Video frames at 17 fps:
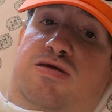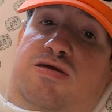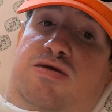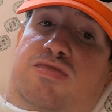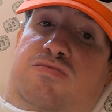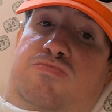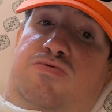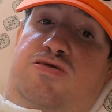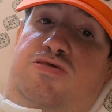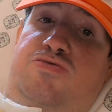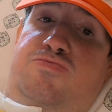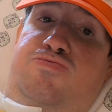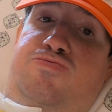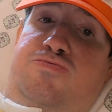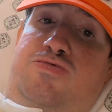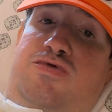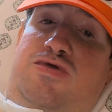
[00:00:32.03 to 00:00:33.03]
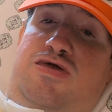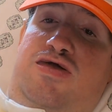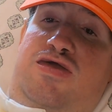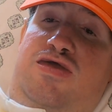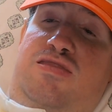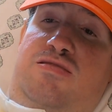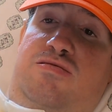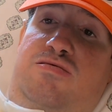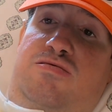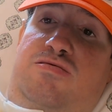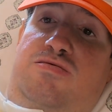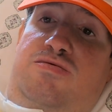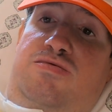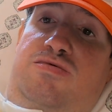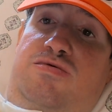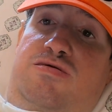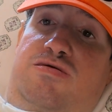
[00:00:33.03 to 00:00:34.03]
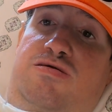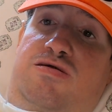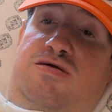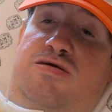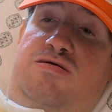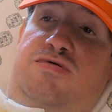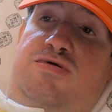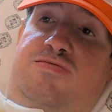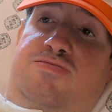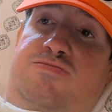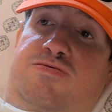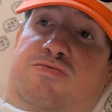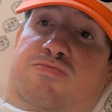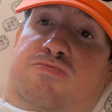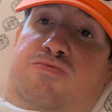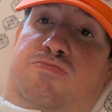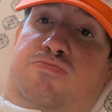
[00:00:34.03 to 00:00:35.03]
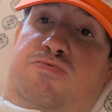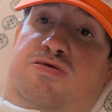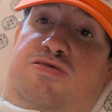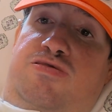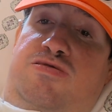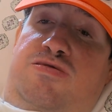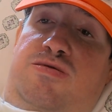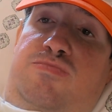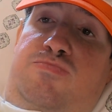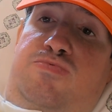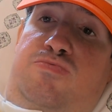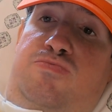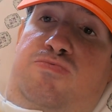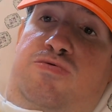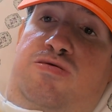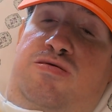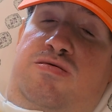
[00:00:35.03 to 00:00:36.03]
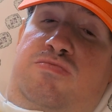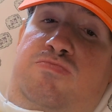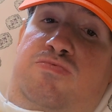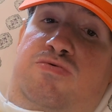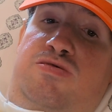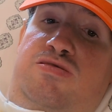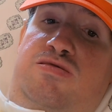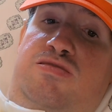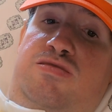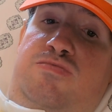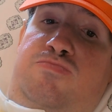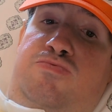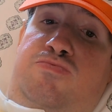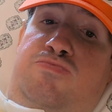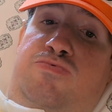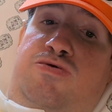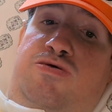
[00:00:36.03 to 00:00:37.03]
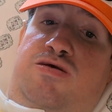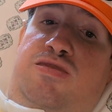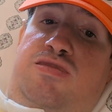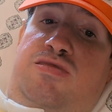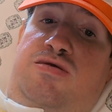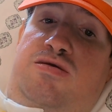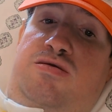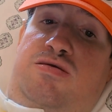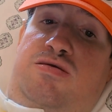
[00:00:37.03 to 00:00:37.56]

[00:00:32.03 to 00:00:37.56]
And the reason for that, as we go into reason number one,